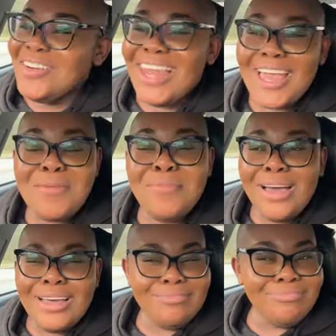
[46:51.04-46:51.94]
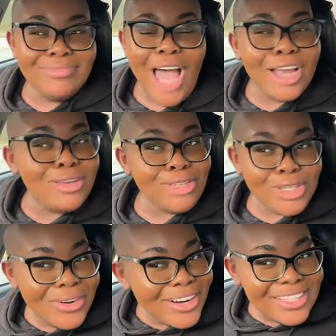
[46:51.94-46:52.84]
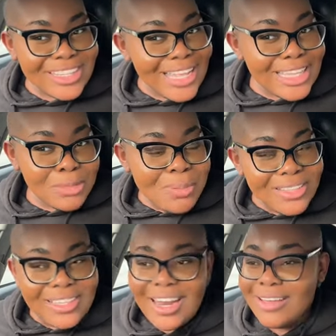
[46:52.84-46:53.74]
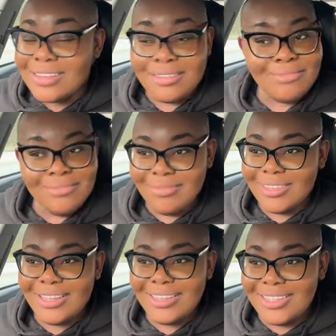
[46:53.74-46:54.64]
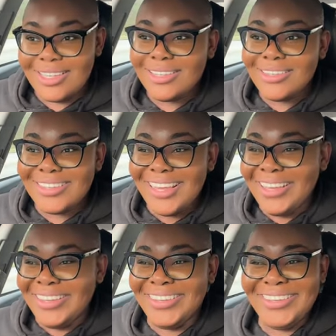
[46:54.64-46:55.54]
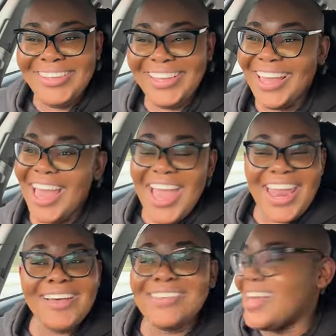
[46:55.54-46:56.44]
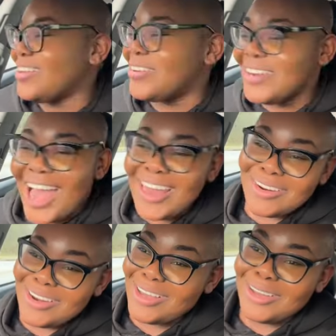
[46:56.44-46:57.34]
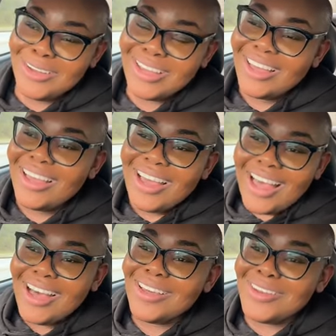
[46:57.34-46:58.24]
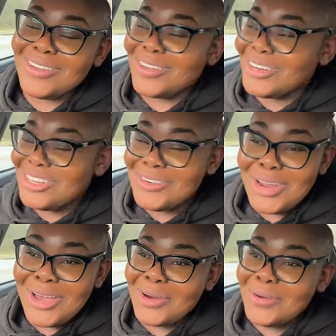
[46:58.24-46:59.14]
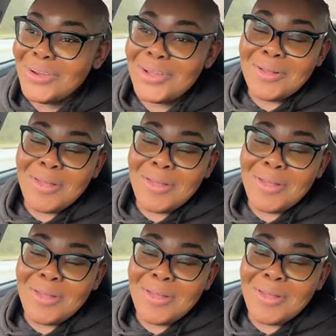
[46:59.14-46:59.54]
You're like, mm, are you sure it's not this person? And I was like, mm-mm, it's this. And I was like, Lord, I don't know. I don't know, Lord, you know.